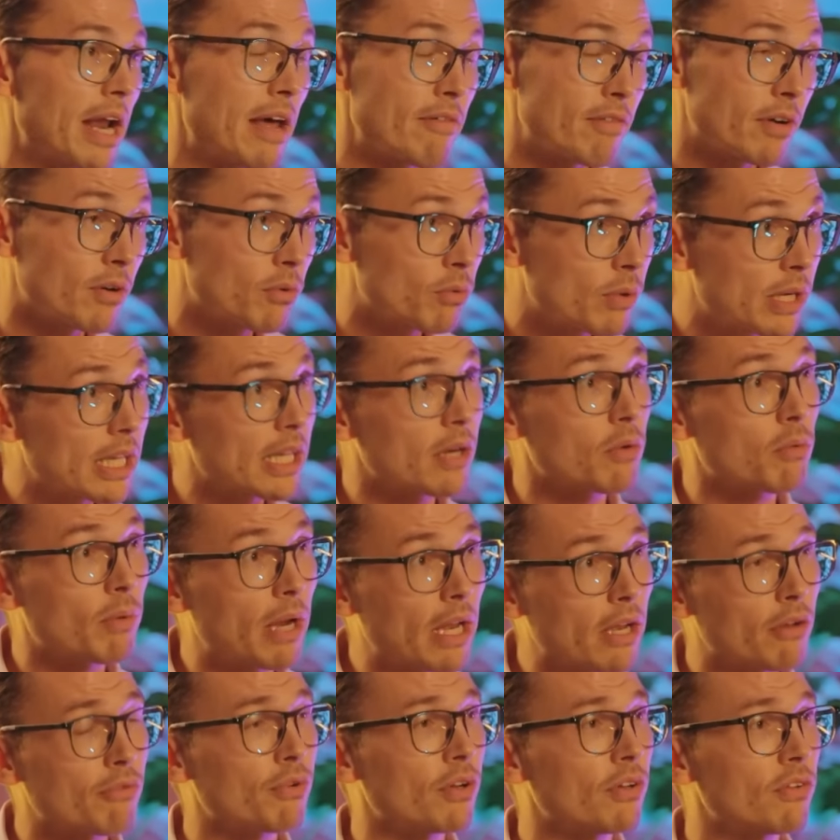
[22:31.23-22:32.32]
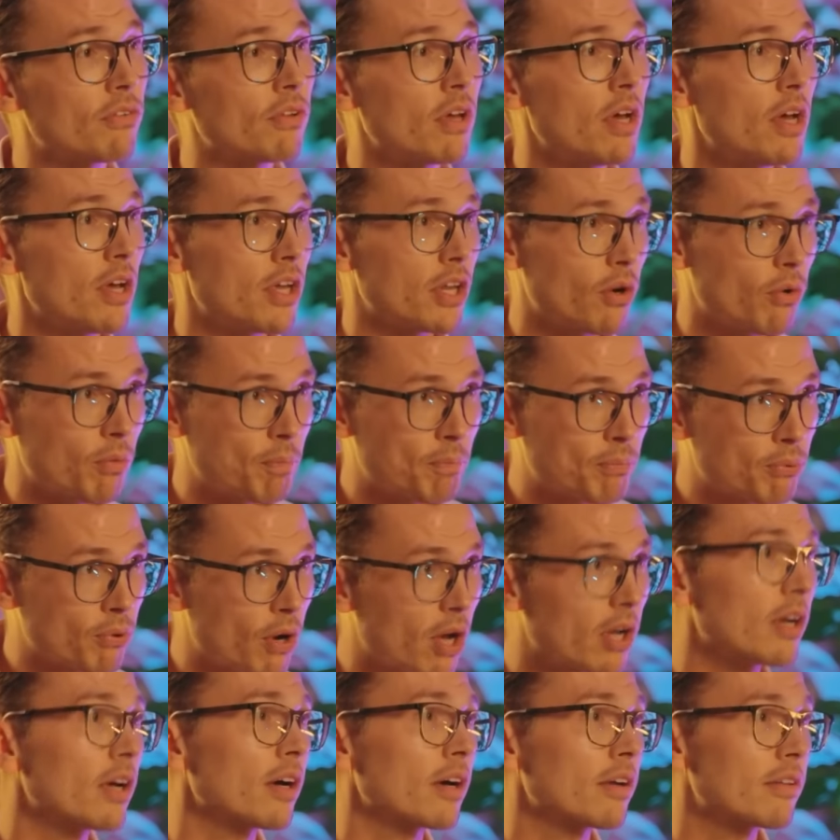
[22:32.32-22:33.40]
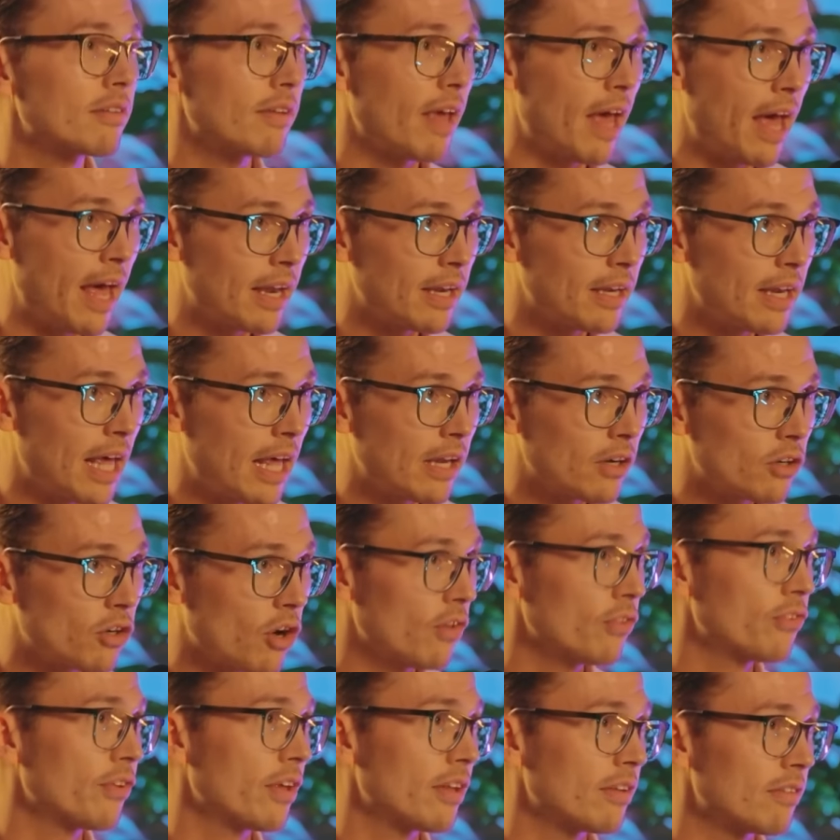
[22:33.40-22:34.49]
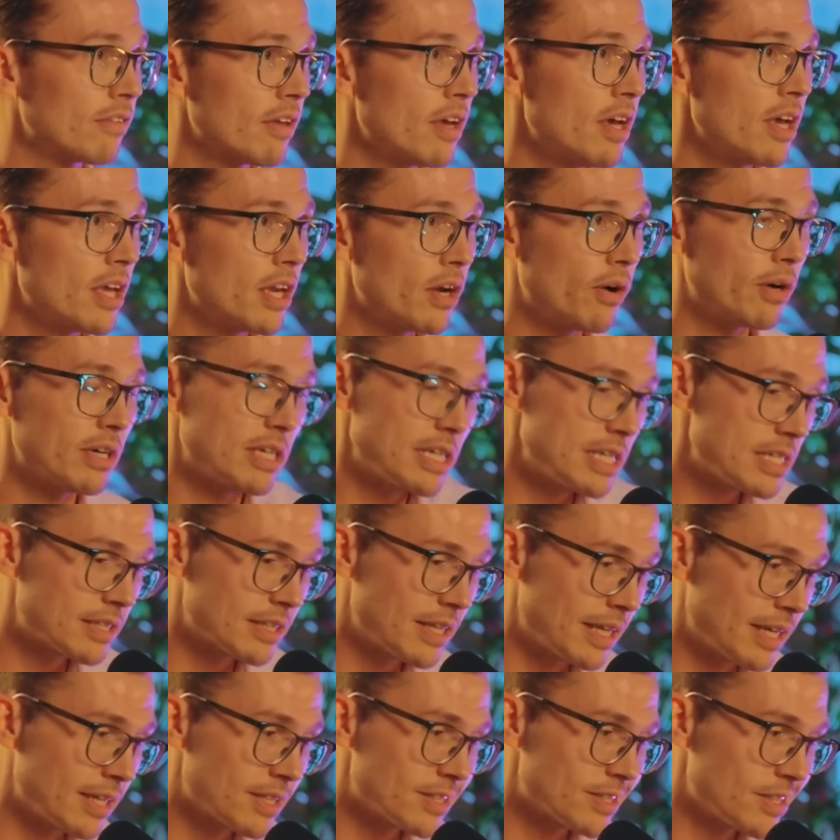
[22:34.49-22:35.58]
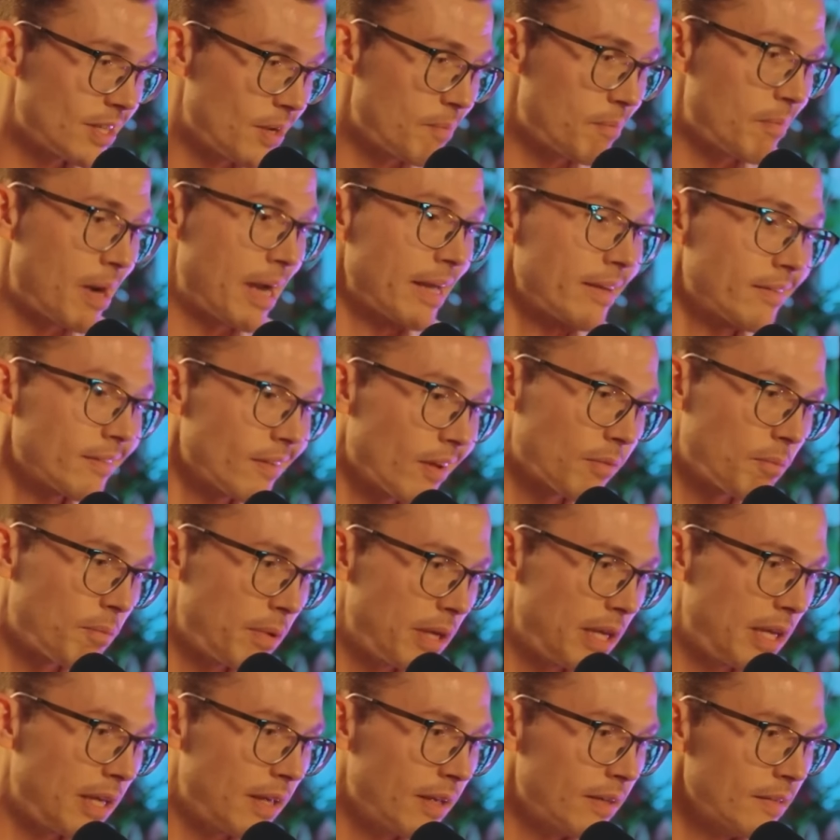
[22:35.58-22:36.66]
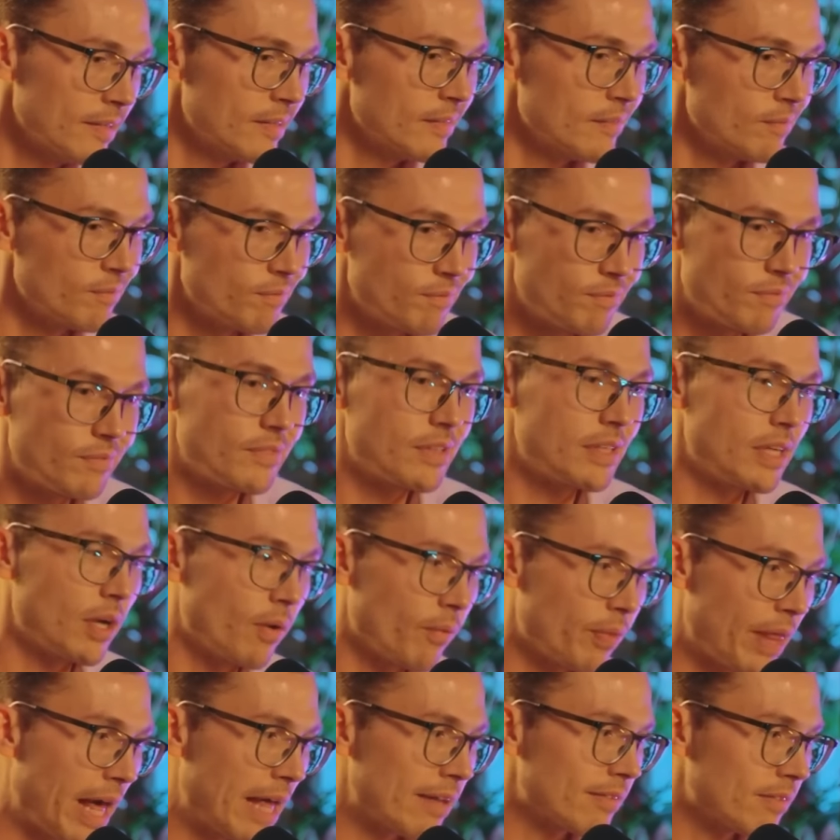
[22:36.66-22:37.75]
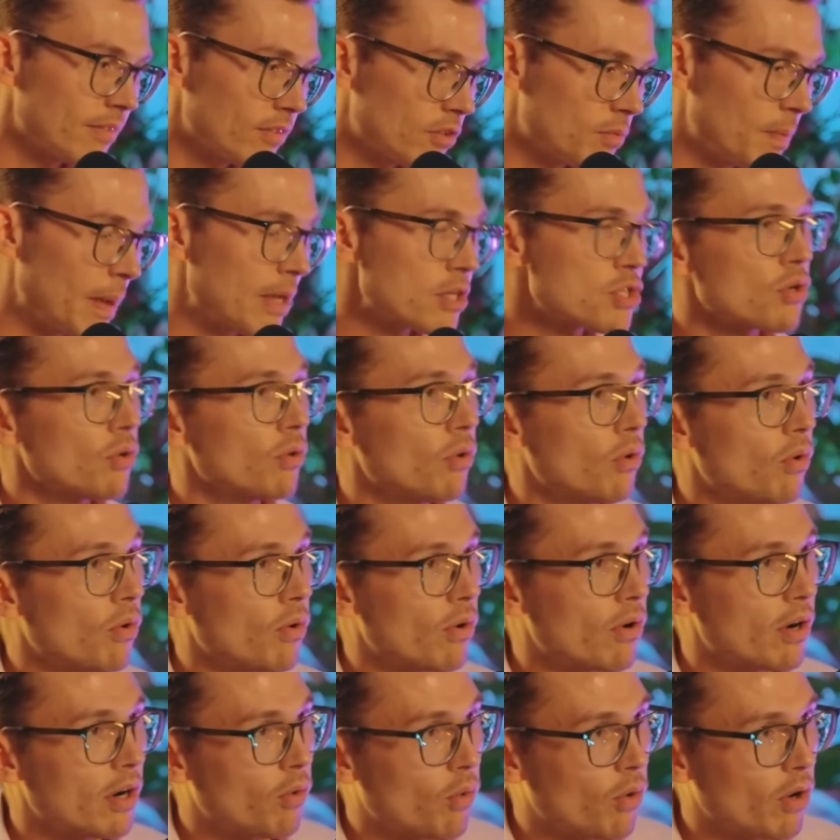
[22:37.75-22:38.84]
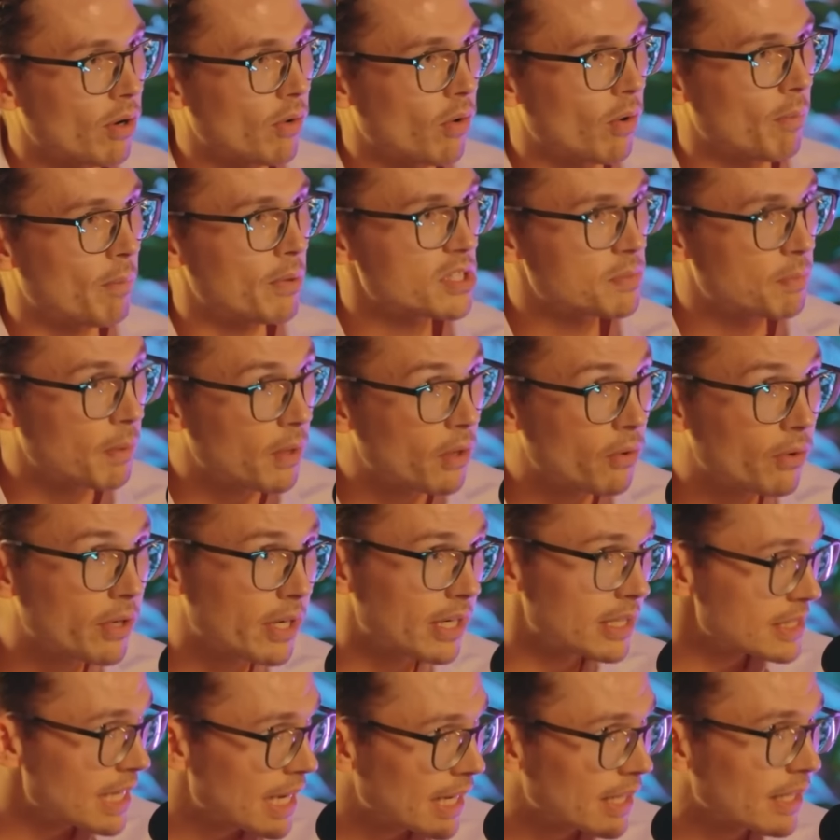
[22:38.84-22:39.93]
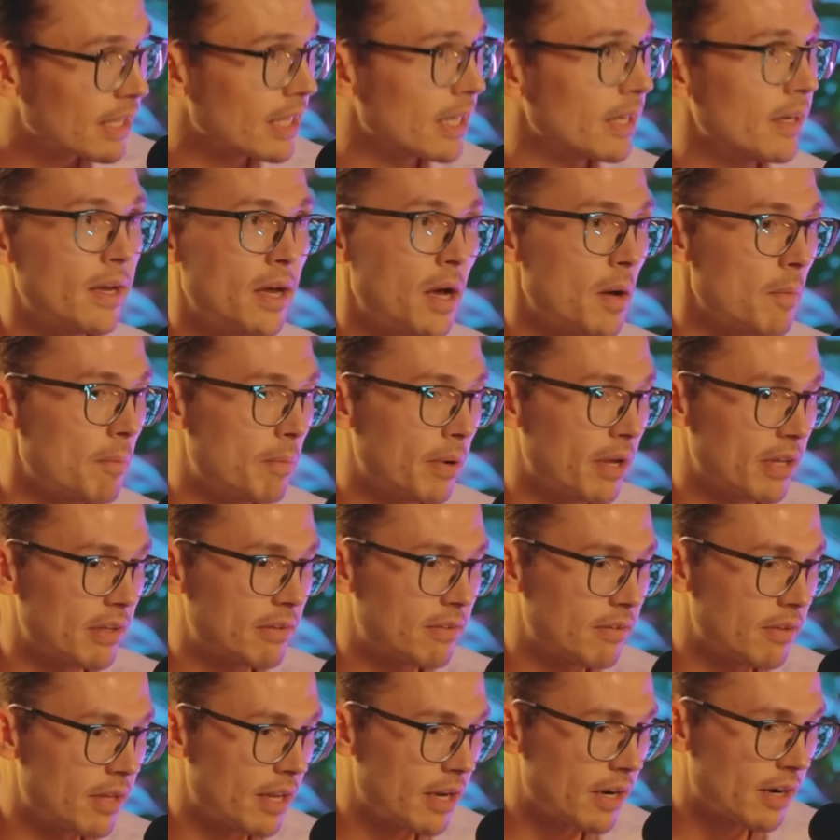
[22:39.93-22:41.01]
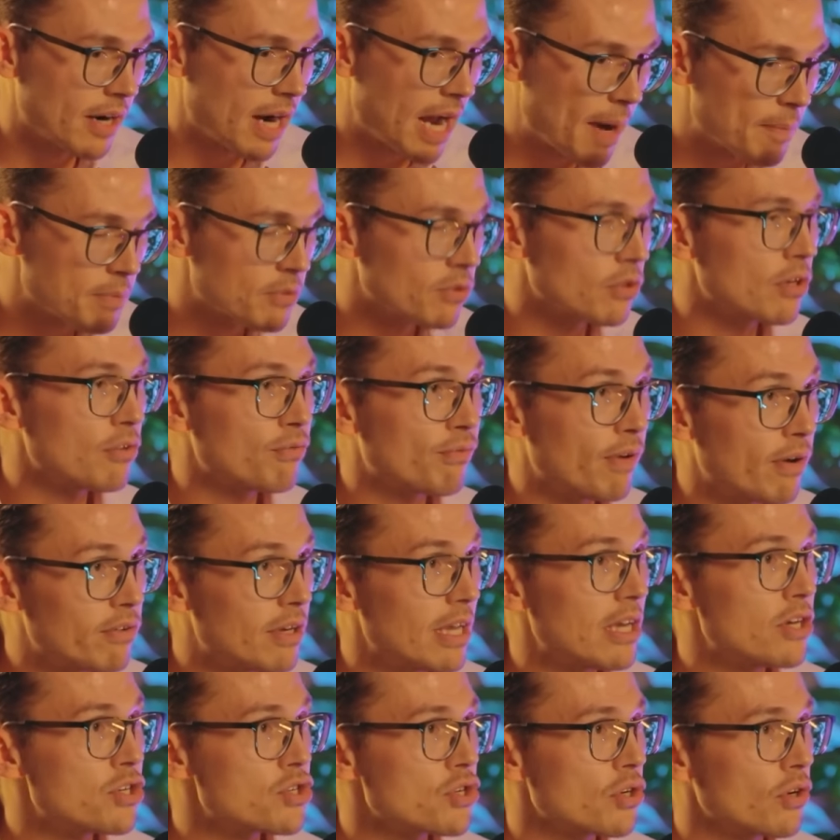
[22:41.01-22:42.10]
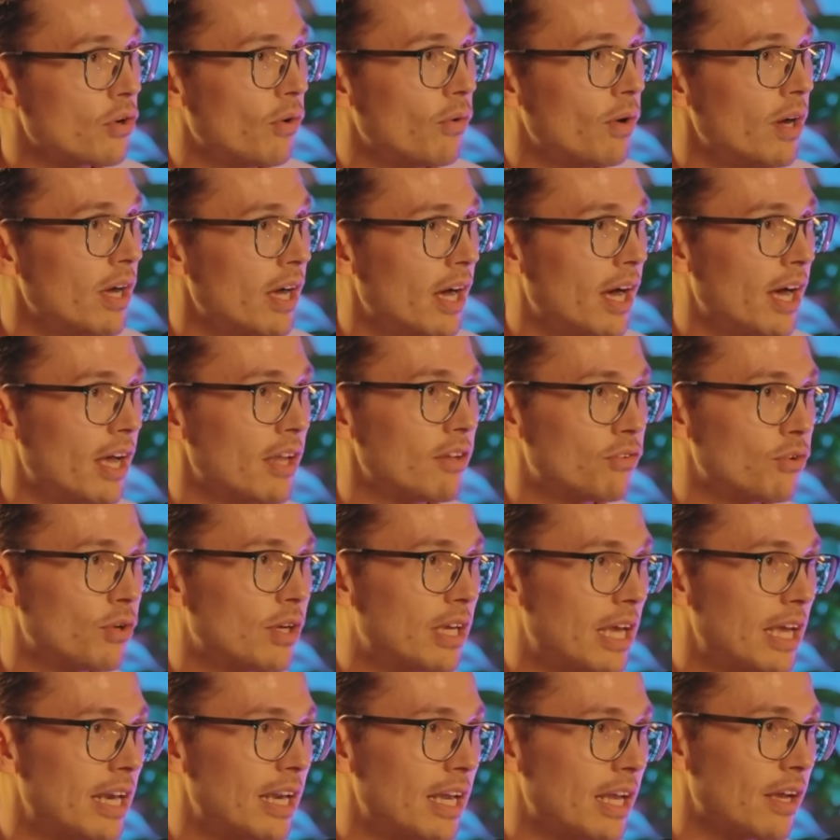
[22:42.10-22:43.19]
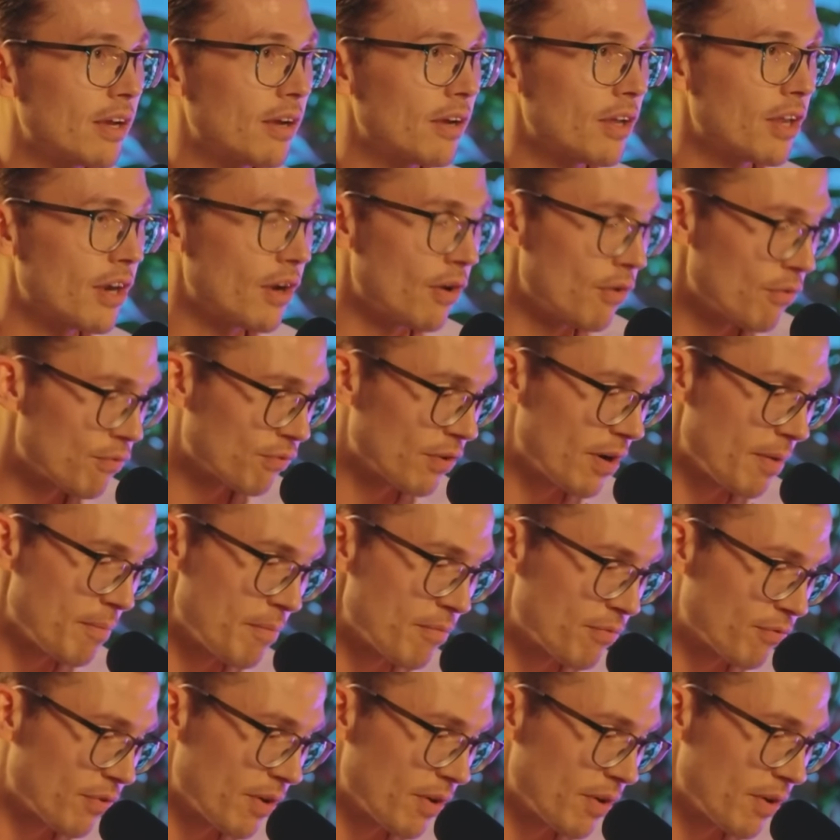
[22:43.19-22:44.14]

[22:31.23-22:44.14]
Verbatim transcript: Having really relevant, you know, product and content, you know, and these things, you know, might not be, you know, that special or bespoke, exactly, but they're absolutely foundational to getting, you know, from